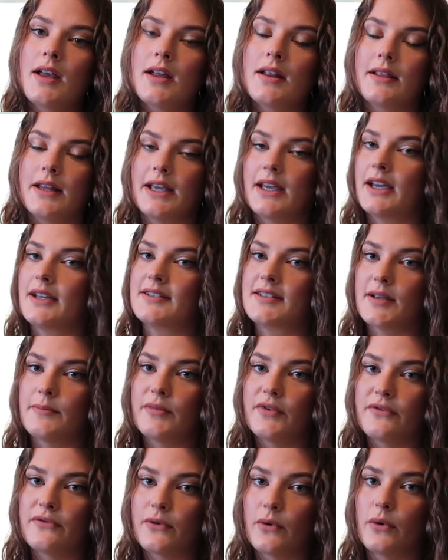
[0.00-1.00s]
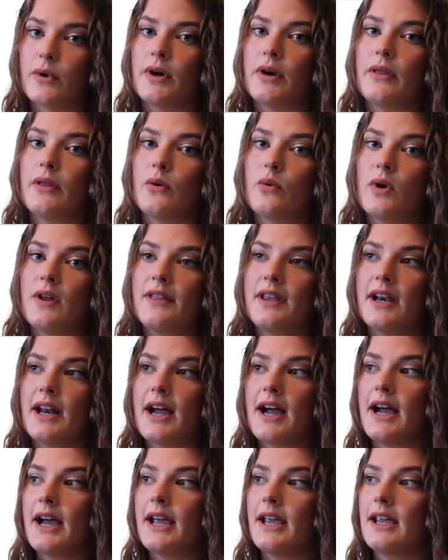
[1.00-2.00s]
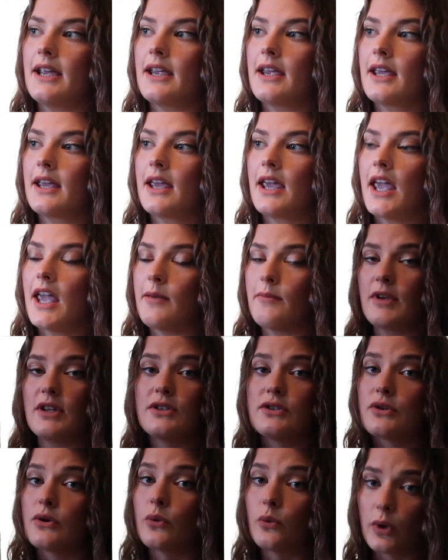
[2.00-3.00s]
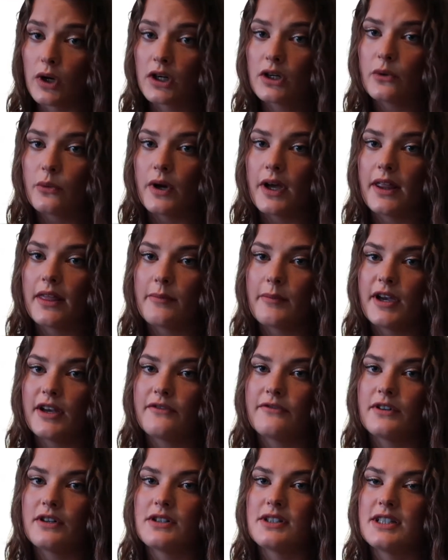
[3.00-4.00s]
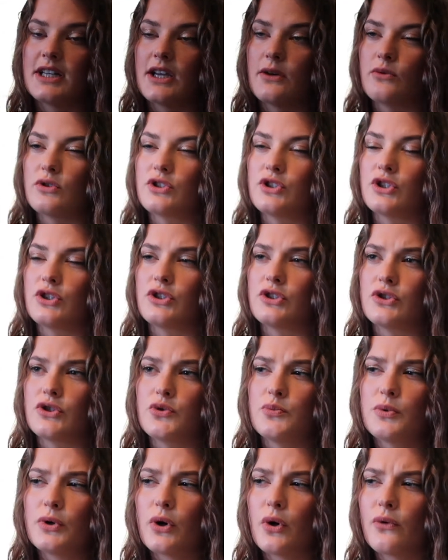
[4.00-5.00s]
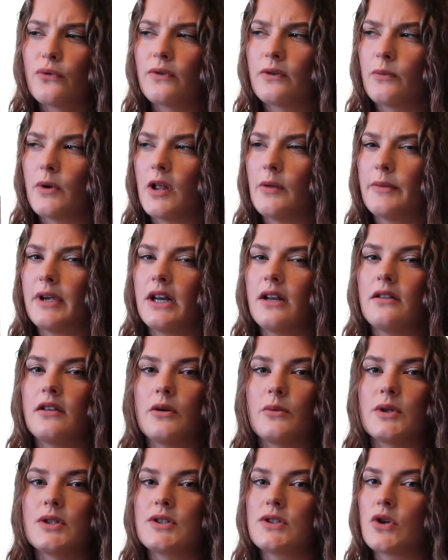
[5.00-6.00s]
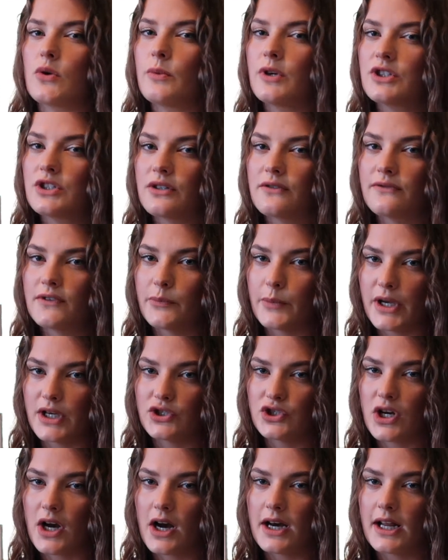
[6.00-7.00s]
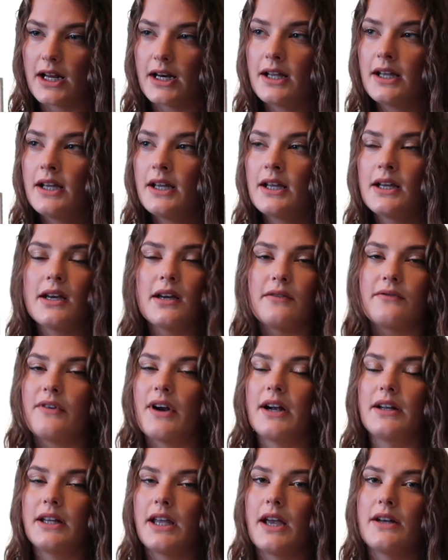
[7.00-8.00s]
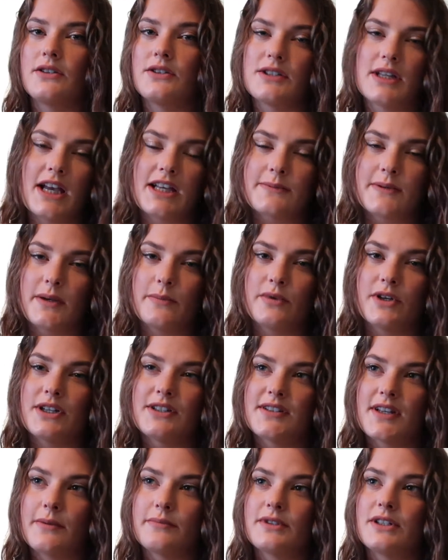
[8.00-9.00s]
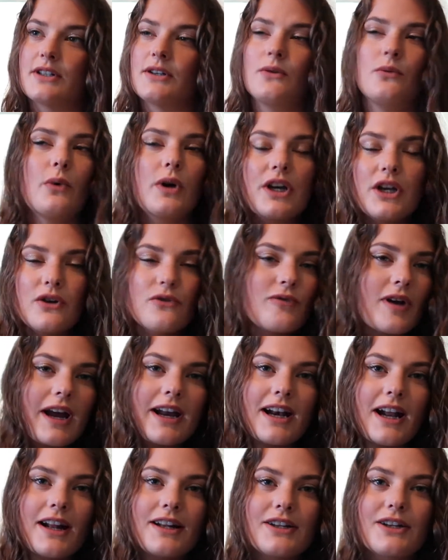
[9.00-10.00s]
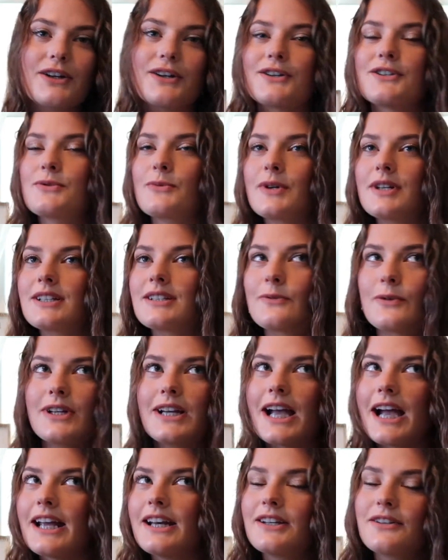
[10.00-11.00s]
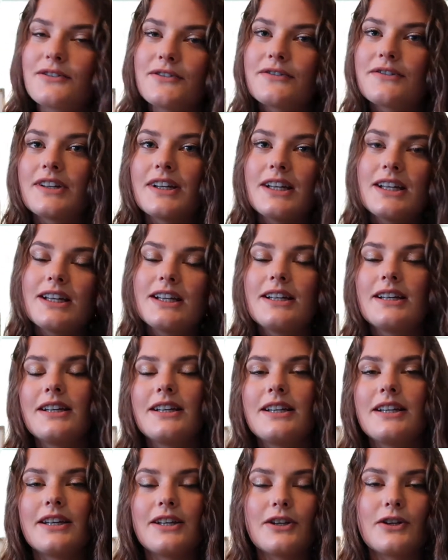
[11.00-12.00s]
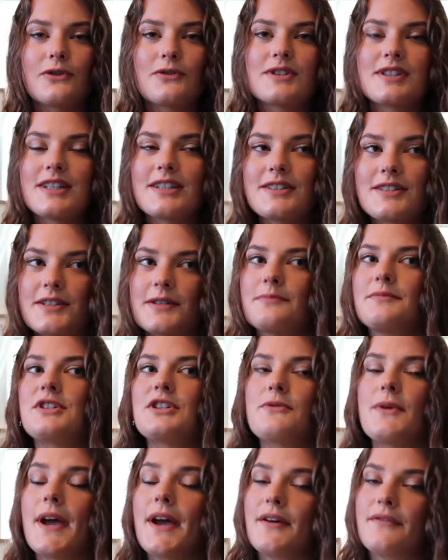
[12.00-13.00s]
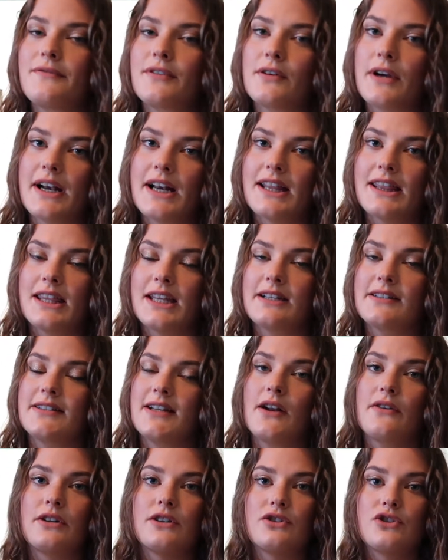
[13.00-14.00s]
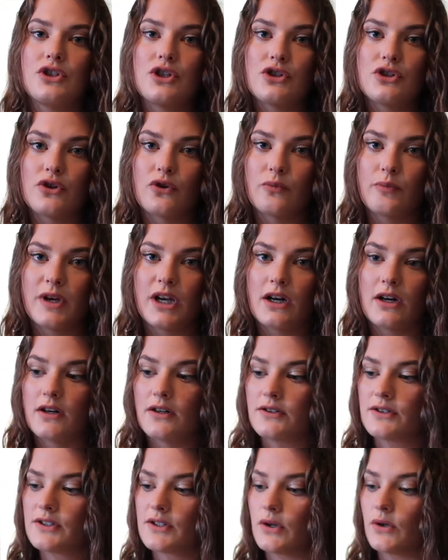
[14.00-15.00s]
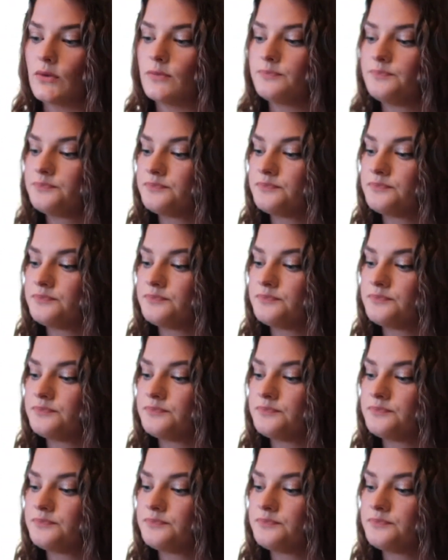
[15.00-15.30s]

Like I said before, the one that I came in to work with my first day was just super overwhelming and there was so much information on it. And finally I just asked my preceptor, what do you write on yours? What kind of, you know, system do you have for writing things down? And she showed me hers. So